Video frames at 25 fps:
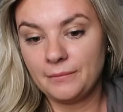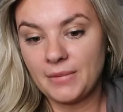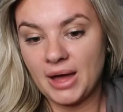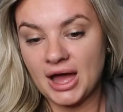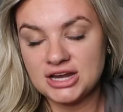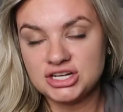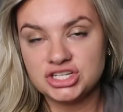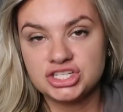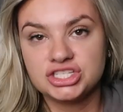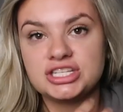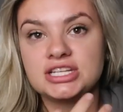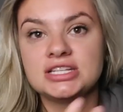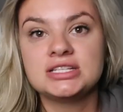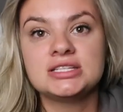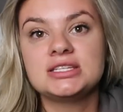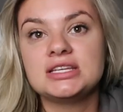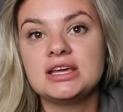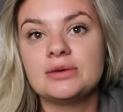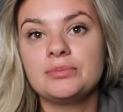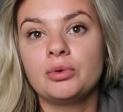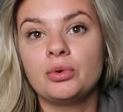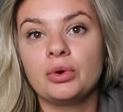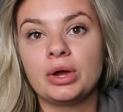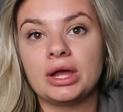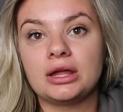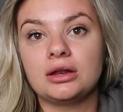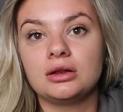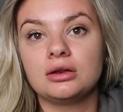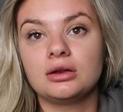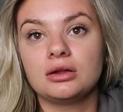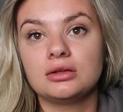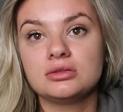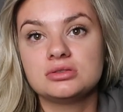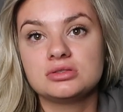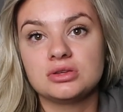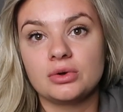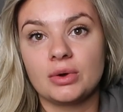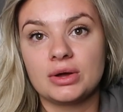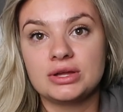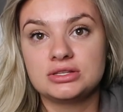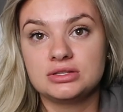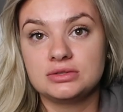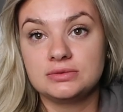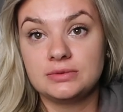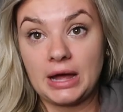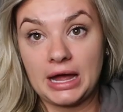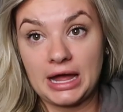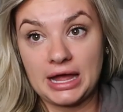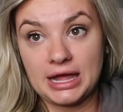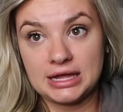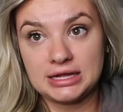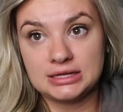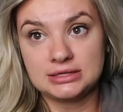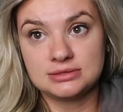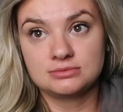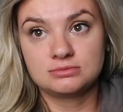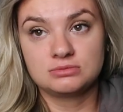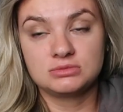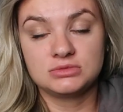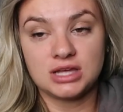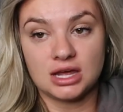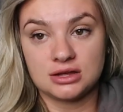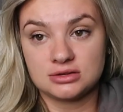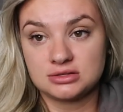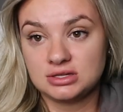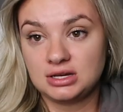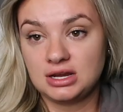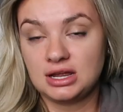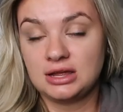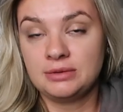I just didn't see a point. So I texted